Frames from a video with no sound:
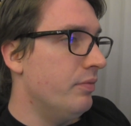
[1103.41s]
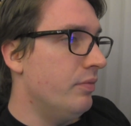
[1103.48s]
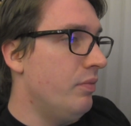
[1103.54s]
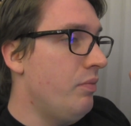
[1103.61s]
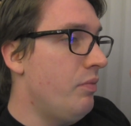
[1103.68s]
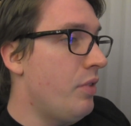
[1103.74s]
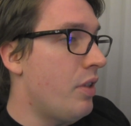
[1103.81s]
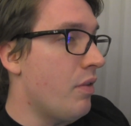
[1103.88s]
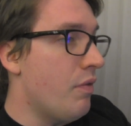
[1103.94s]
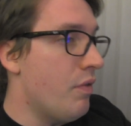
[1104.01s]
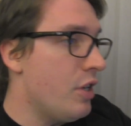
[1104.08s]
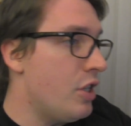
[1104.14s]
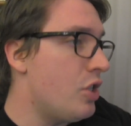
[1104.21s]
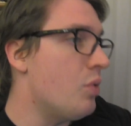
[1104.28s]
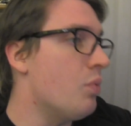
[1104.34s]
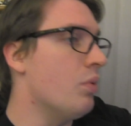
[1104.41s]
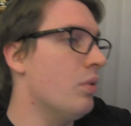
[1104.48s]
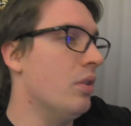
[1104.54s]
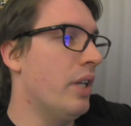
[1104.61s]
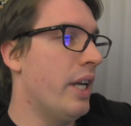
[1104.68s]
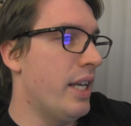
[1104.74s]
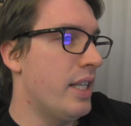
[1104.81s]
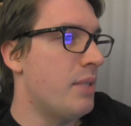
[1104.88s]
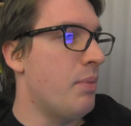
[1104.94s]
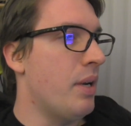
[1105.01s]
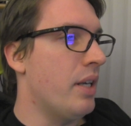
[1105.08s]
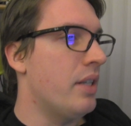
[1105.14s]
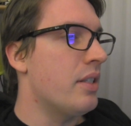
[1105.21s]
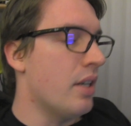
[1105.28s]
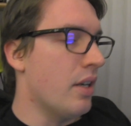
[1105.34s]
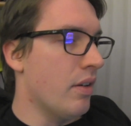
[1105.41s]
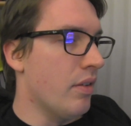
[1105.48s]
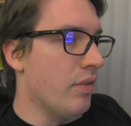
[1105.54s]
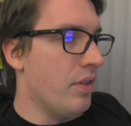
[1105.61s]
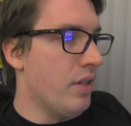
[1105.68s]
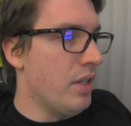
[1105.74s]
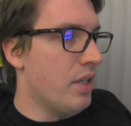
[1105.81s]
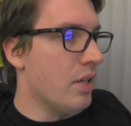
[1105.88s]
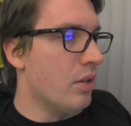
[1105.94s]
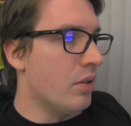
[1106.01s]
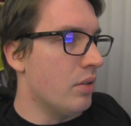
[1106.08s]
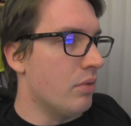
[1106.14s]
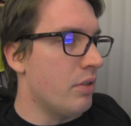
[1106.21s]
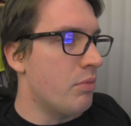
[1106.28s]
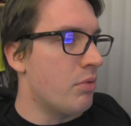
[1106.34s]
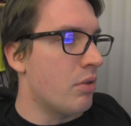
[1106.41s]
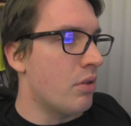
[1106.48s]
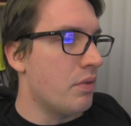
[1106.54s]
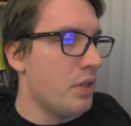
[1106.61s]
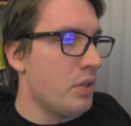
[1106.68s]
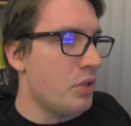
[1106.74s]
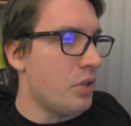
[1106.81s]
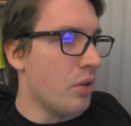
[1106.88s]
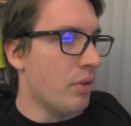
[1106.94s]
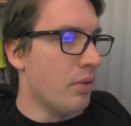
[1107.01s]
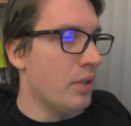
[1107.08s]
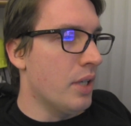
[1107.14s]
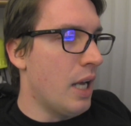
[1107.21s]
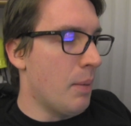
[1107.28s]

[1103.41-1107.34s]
the visual aspect of the whole Repro Review Show